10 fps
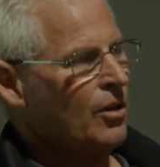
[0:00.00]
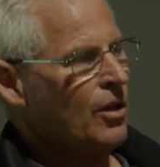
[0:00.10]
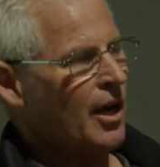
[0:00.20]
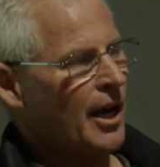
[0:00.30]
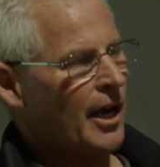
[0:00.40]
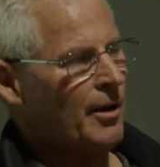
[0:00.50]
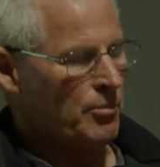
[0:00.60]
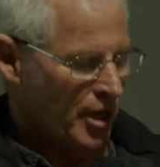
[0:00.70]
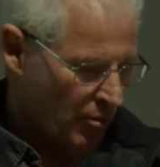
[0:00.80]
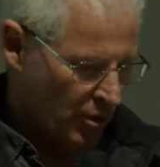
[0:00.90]

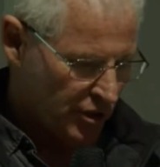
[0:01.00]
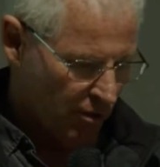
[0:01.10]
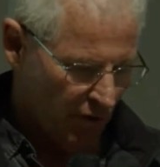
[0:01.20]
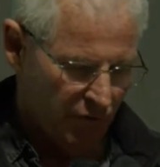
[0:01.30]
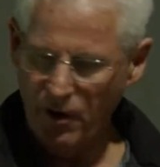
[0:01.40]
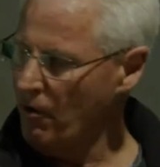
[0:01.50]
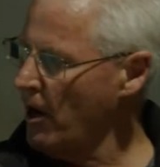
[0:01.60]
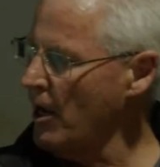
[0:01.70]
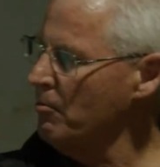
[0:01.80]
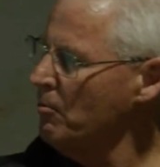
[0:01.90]
and we're trying to figure
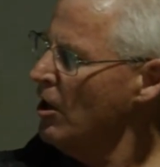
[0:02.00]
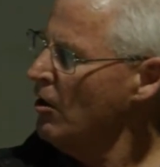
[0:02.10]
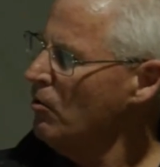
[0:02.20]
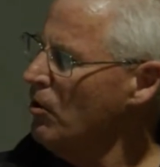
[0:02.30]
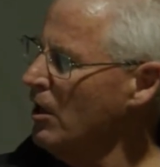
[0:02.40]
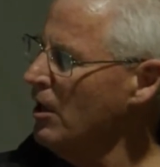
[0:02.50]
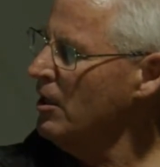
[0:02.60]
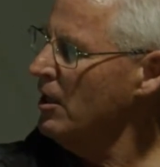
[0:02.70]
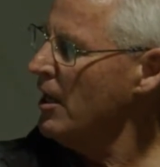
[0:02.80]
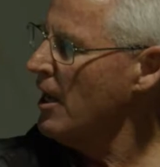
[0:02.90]
out
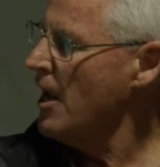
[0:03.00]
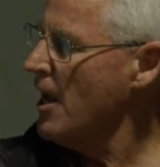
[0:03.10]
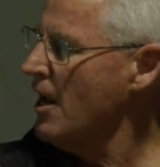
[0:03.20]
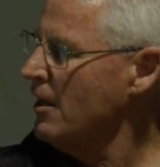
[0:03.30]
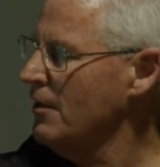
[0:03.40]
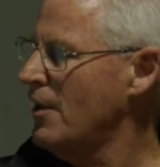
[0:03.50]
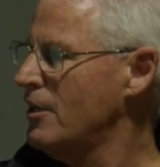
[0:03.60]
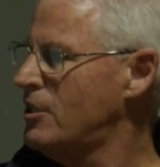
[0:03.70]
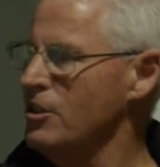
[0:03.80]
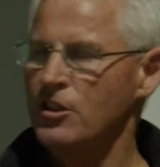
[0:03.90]
really how did that
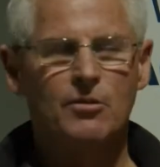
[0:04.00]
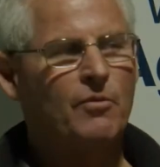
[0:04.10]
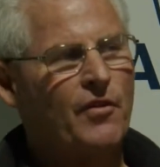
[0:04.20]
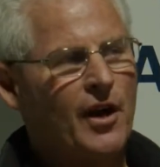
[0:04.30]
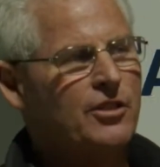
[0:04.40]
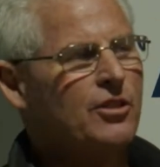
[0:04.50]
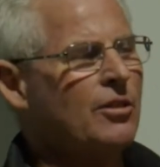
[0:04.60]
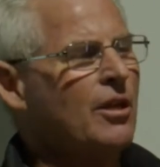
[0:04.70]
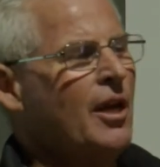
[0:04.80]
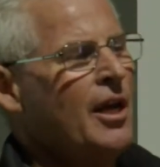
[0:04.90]
system
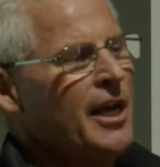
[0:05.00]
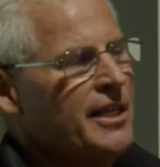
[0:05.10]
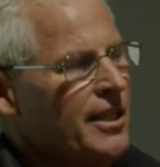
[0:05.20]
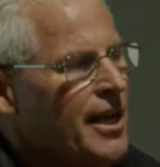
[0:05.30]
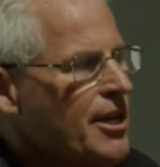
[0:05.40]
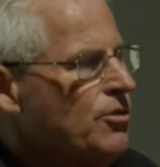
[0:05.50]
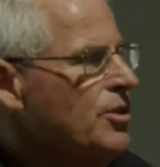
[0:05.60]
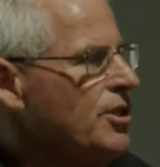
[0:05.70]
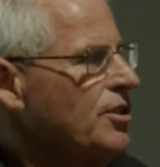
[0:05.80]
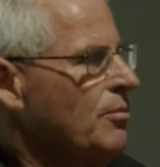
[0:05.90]
function as a natural
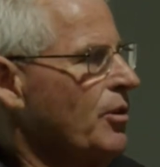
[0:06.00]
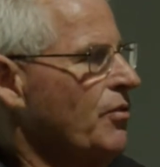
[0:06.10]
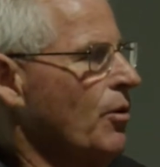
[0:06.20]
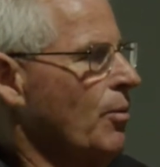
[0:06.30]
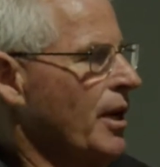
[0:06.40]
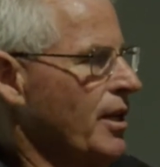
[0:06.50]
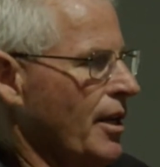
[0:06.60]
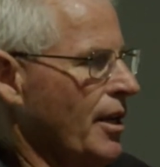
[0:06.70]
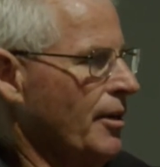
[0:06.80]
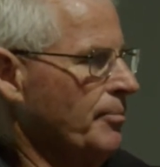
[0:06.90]
system before we
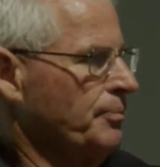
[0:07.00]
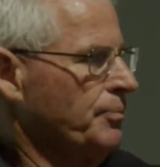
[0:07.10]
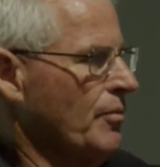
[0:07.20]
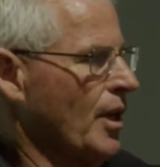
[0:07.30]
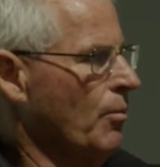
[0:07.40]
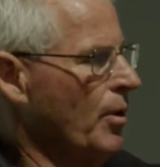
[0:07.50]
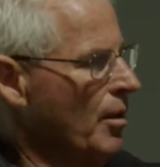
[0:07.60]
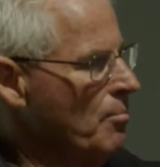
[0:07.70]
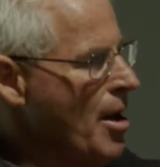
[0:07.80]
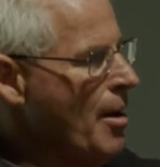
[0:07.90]
cleared it. And we
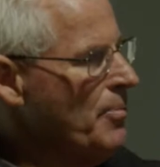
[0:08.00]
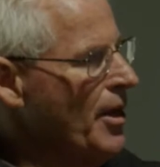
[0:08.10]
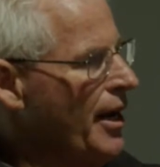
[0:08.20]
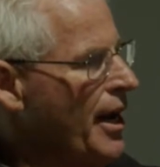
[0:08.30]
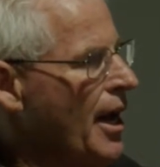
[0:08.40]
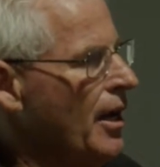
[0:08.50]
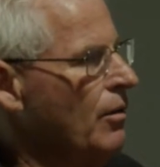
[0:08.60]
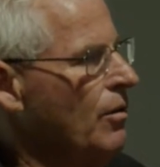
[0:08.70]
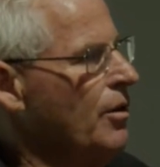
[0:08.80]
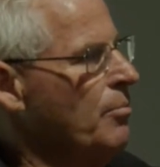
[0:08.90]
can map that out,
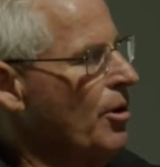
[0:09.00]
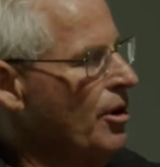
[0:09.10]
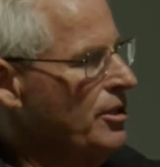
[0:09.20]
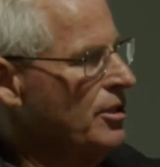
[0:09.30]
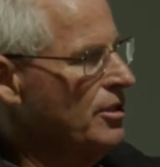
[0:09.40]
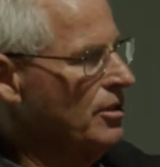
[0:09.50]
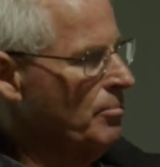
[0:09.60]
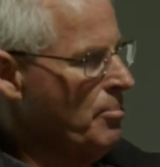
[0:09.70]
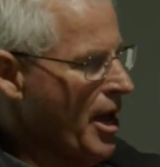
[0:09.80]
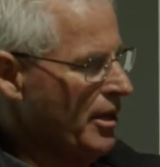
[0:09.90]
look at the process
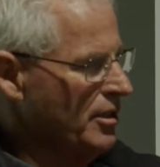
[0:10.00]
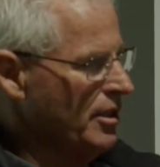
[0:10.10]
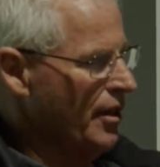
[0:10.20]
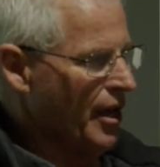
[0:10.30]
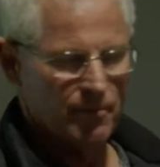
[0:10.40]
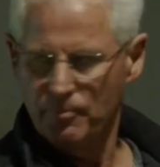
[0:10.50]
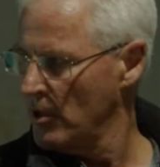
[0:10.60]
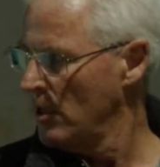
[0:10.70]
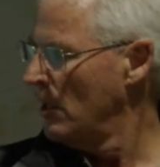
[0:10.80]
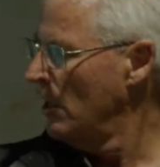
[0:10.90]
and patterns of that.
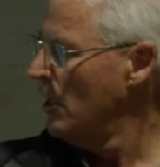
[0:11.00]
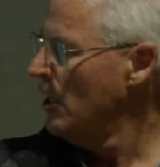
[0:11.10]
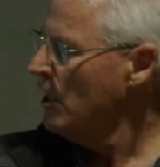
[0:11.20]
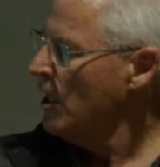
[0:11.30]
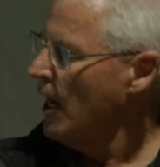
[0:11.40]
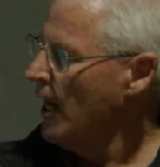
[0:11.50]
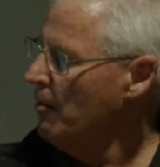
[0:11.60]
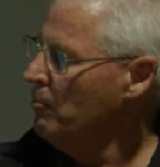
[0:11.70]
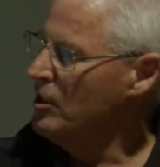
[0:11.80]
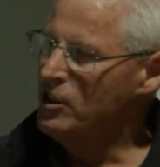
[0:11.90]

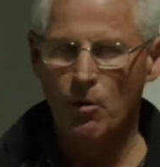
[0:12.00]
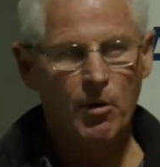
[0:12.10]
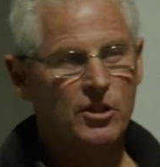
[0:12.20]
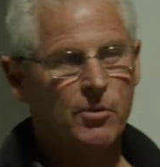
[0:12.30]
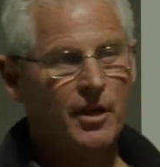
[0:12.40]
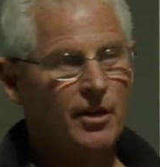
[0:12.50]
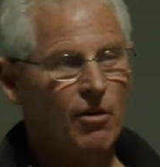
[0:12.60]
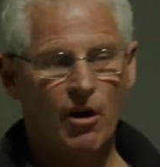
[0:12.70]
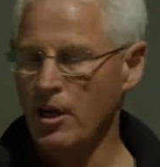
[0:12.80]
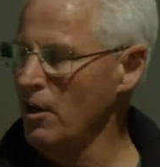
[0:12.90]
And so once we get an
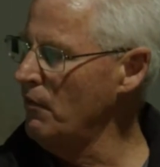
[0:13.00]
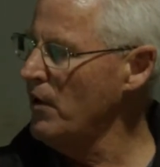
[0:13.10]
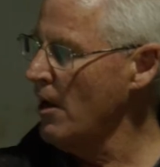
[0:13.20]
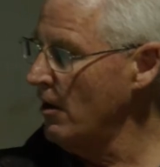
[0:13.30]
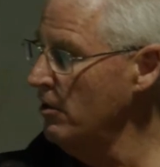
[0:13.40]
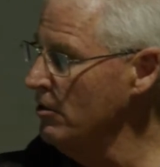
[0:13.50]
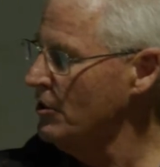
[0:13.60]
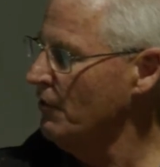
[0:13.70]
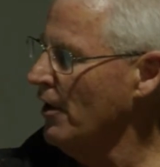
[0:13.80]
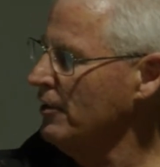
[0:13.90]
idea of how it used
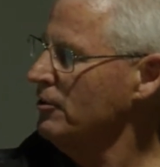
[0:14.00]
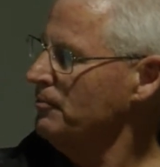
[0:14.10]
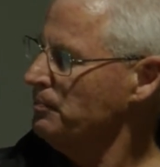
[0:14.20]
to function,